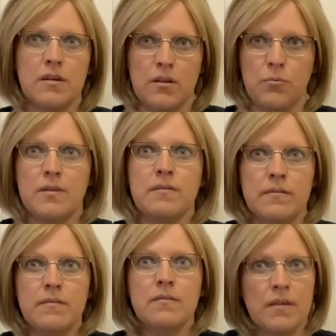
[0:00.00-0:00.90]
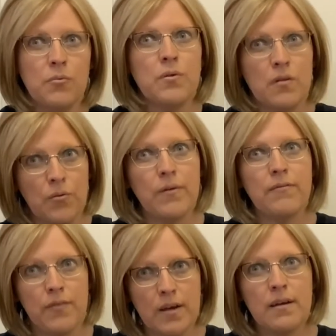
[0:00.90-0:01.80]
and it was
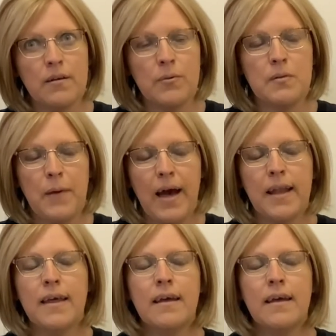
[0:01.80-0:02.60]
horrific. It was bad.